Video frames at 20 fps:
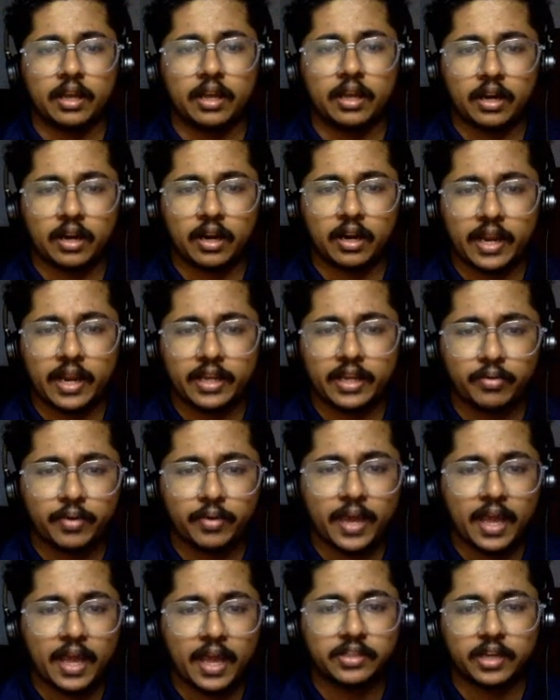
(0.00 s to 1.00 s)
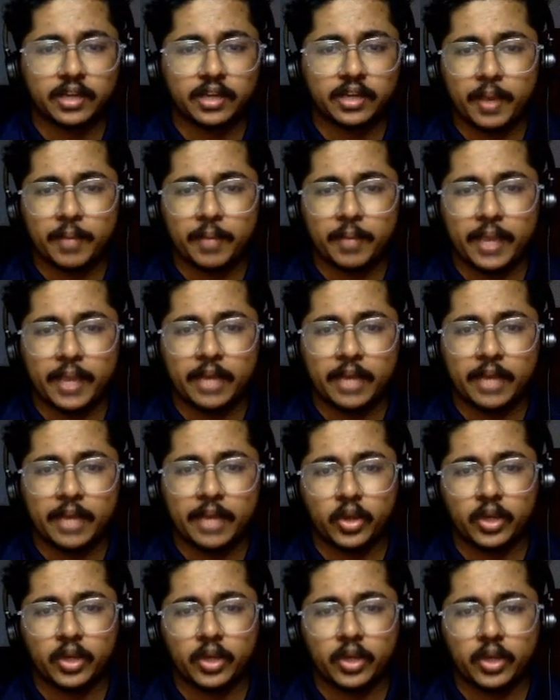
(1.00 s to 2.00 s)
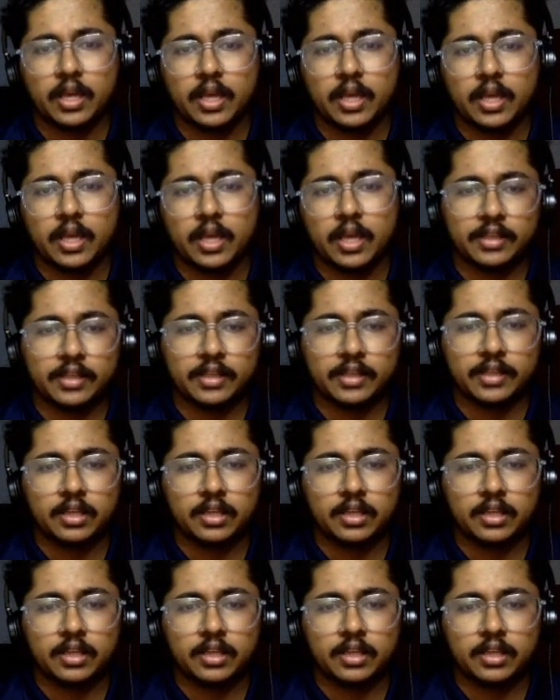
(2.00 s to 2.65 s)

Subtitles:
right away answering my pain point, that is